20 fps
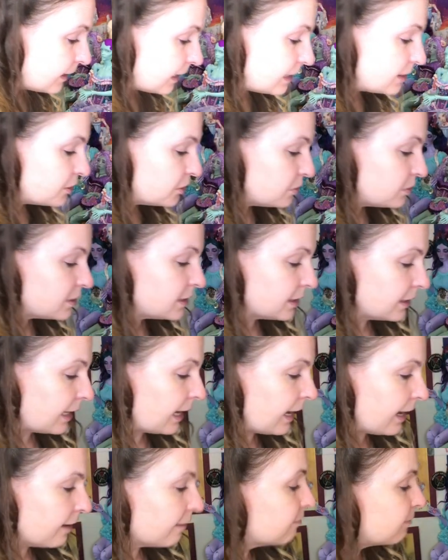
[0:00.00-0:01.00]
I do still
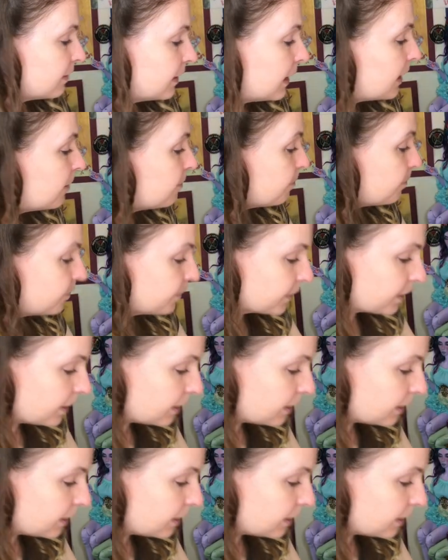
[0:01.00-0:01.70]
have them.